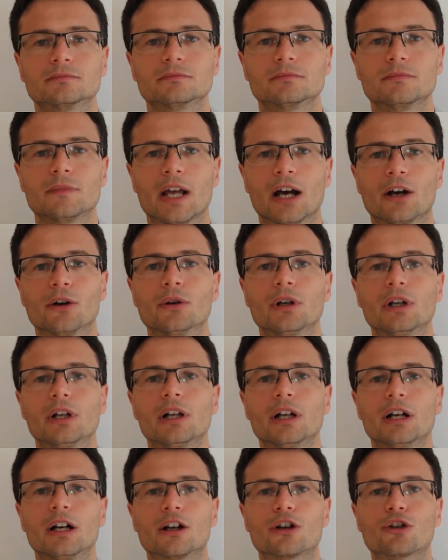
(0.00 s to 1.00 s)
Now,
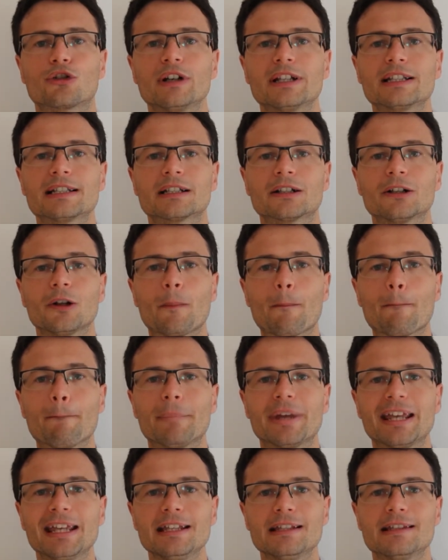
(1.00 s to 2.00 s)
a critical
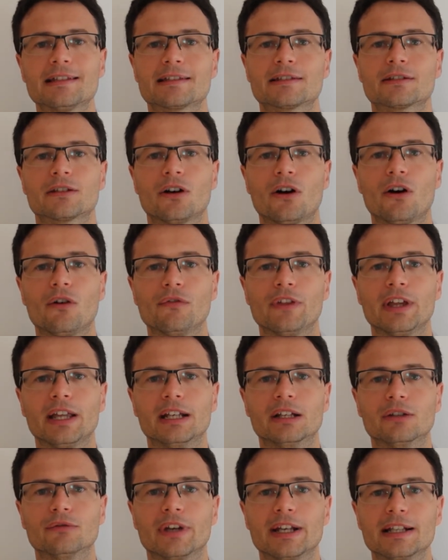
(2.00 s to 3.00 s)
piece of the
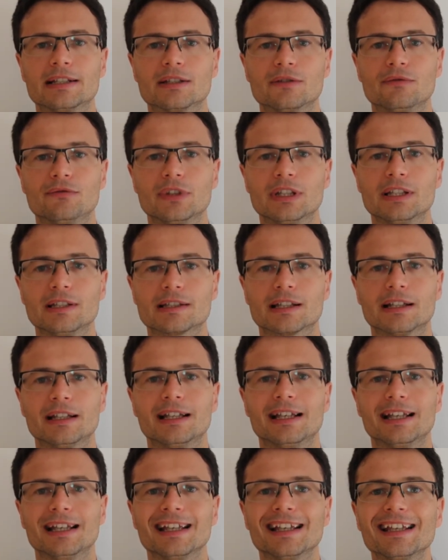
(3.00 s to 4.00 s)
Innovator
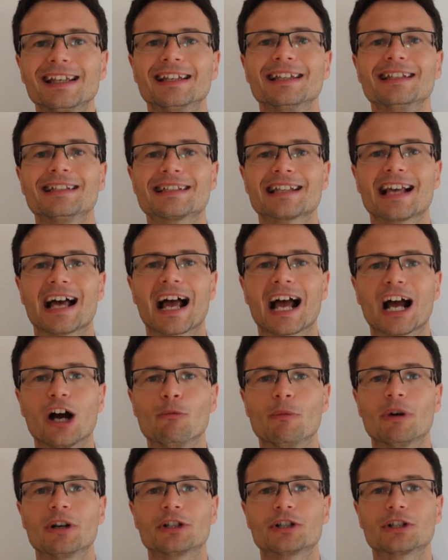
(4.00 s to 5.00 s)
Visa is how
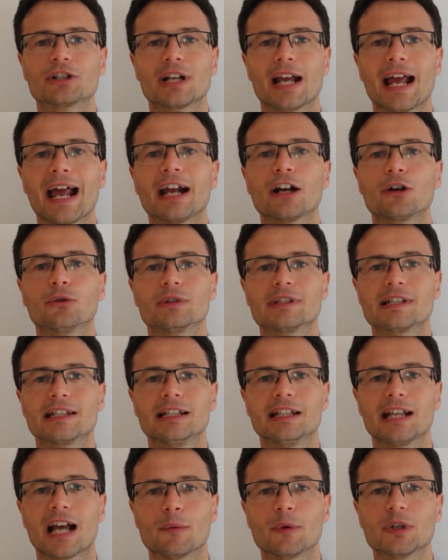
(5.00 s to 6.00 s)
much
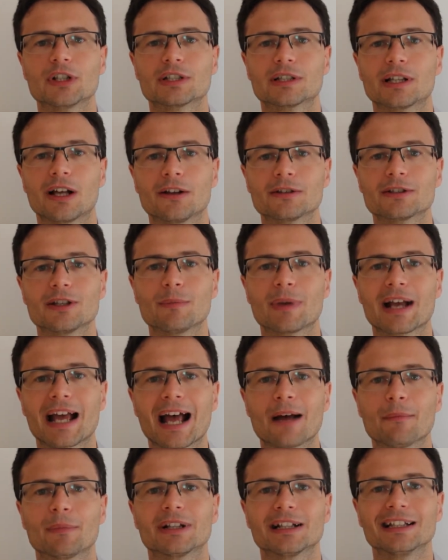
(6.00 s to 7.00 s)
equity, how much startup
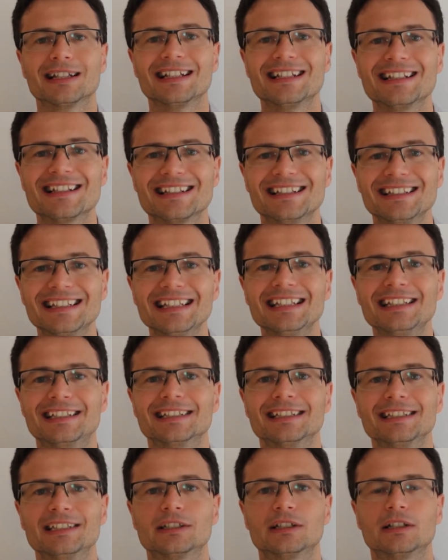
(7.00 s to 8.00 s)
capital is
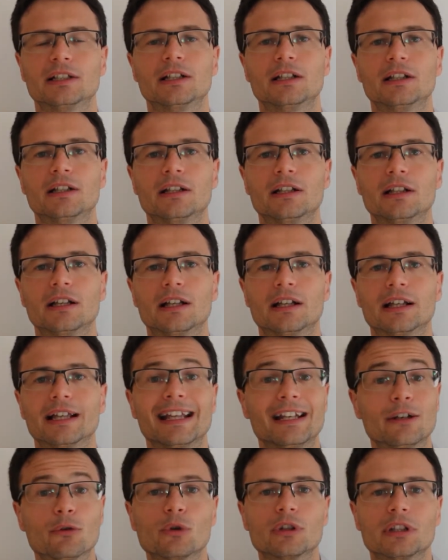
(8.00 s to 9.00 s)
needed
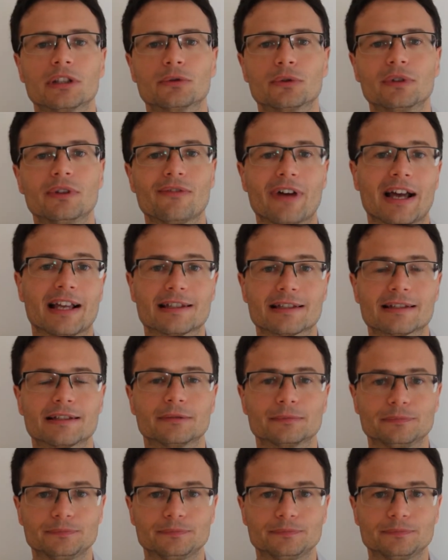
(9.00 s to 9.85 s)
in order to invest